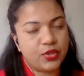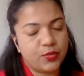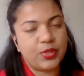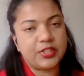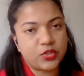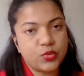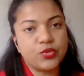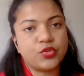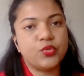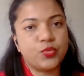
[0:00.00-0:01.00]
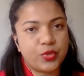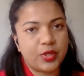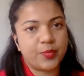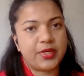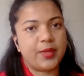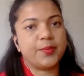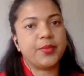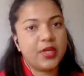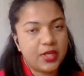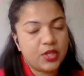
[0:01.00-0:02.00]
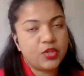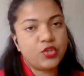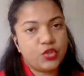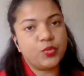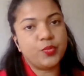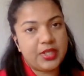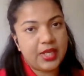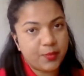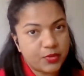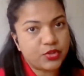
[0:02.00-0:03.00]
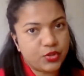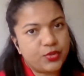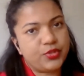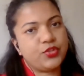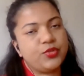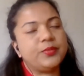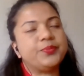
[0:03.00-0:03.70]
when schools do reopen up, to be able to go to school.